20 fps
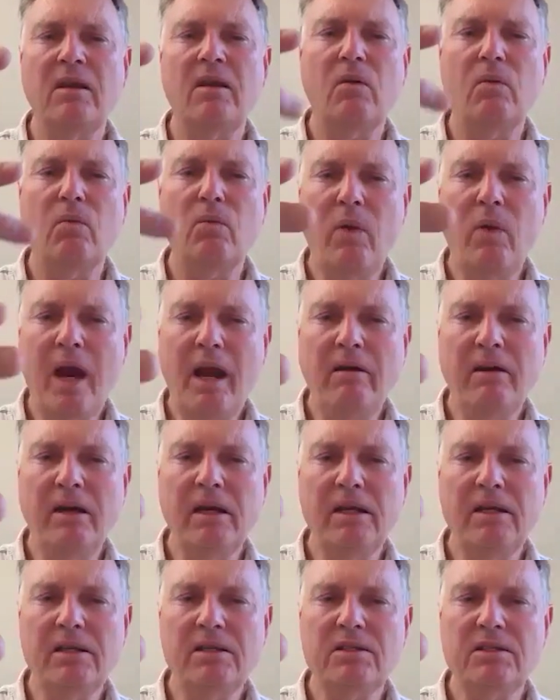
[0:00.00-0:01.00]
where it
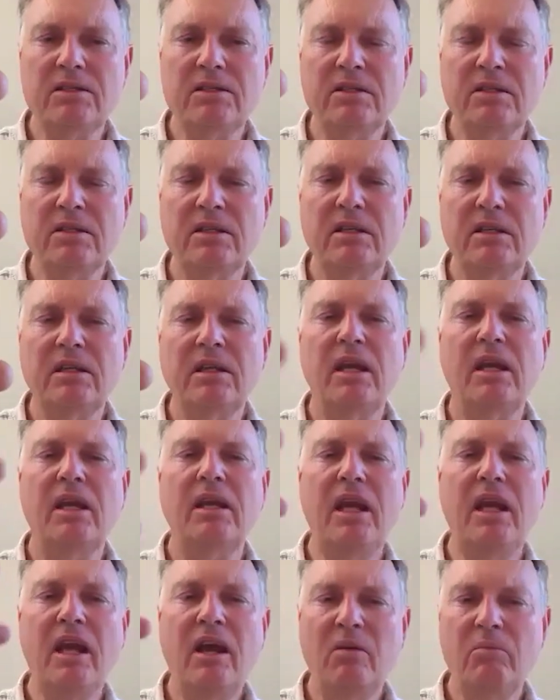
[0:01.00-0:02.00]
is, and
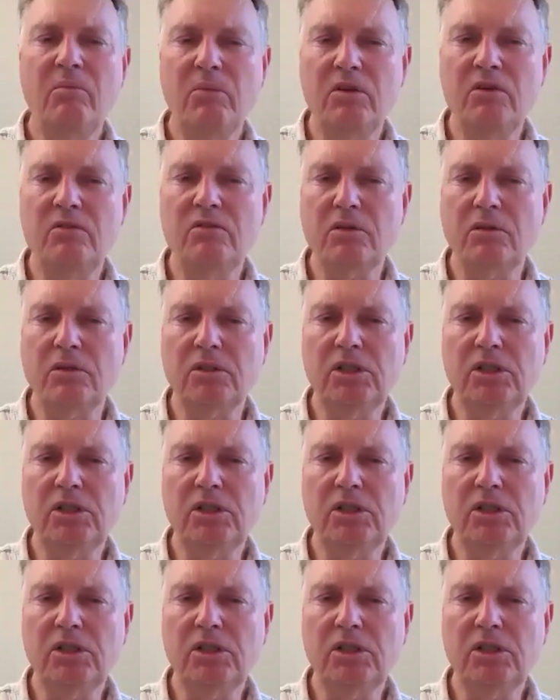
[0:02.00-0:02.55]
how it moves or